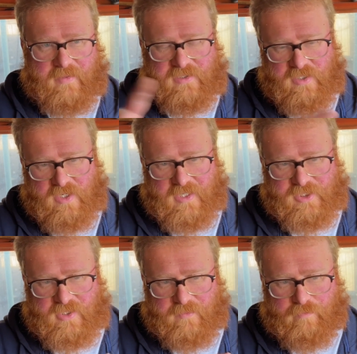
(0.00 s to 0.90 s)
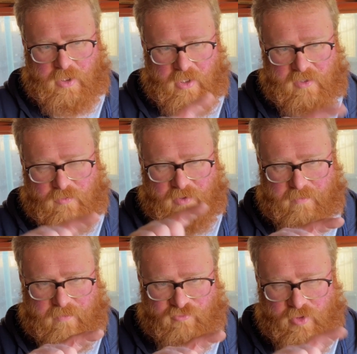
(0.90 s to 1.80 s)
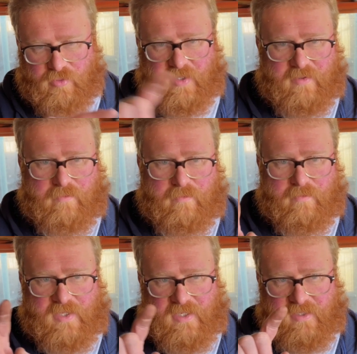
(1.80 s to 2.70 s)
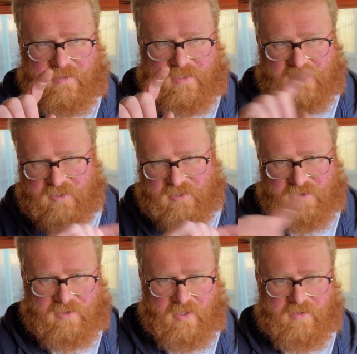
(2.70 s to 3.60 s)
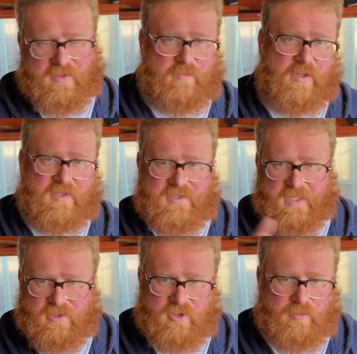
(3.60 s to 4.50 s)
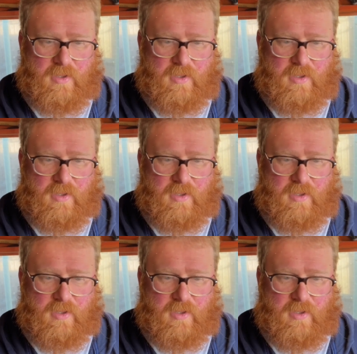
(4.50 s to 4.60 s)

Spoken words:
is that you can actually plot with a ruler the distance the plot takes up,